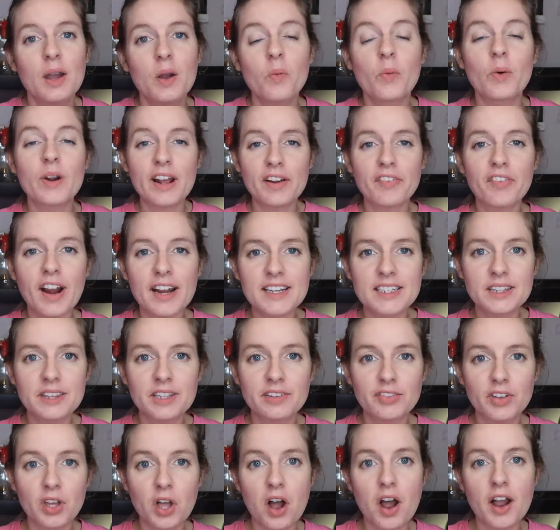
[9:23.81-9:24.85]
Whenever I did the
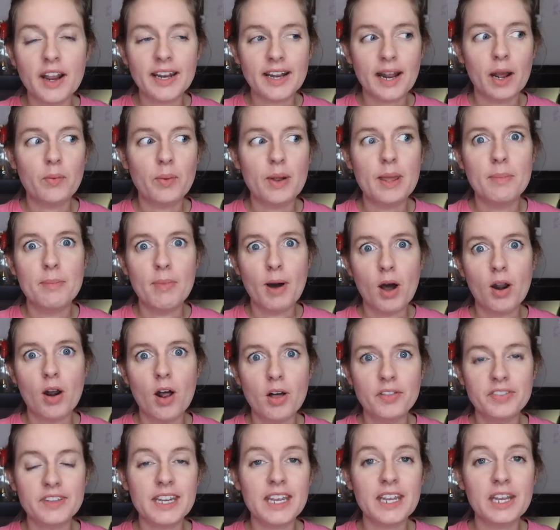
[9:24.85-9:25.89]
vlog and I went and bought
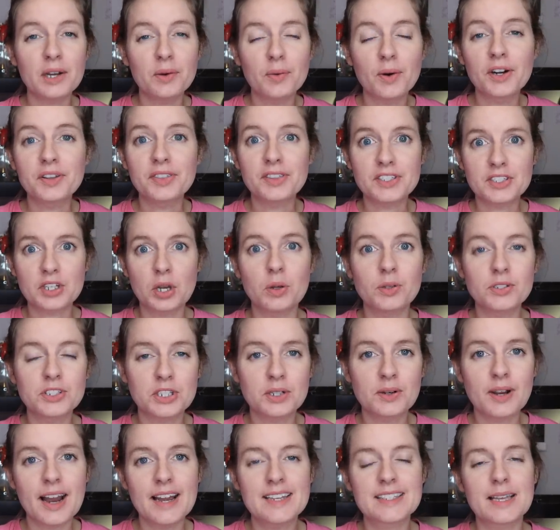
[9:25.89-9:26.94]
all the Eco Earth and told
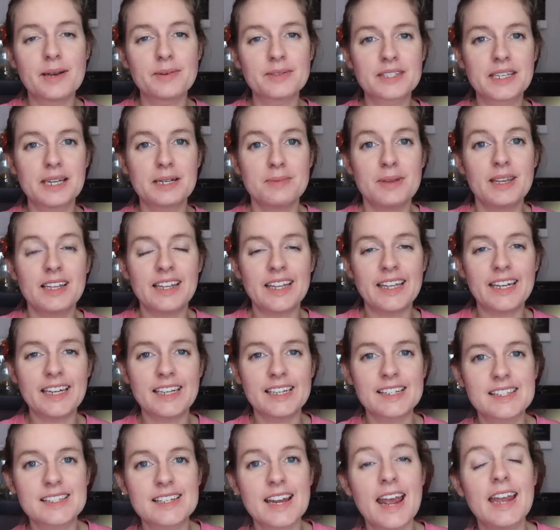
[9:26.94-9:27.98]
you guys I was going to be cleaning
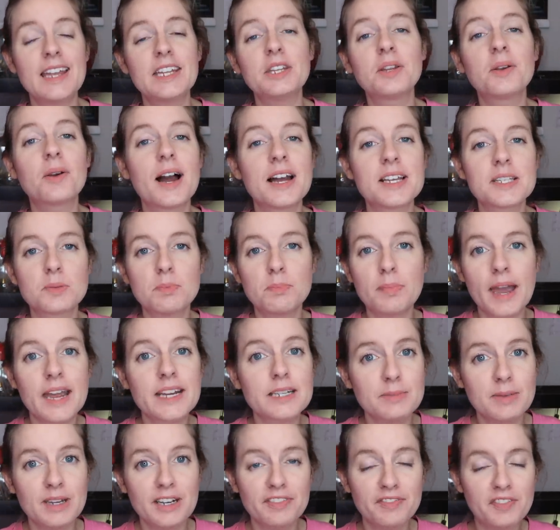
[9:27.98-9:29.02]
his tank, you guys
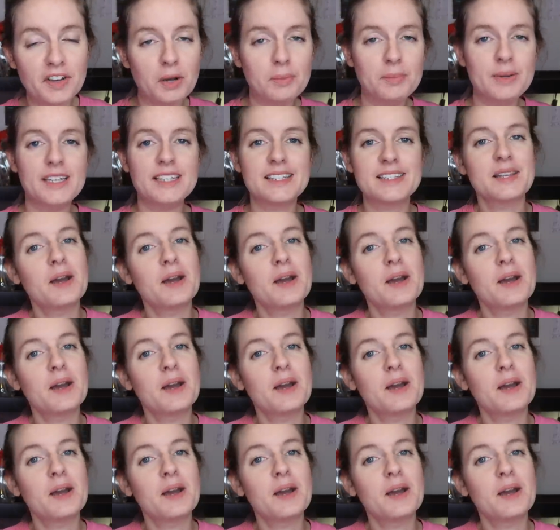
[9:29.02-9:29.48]
begged me to film it,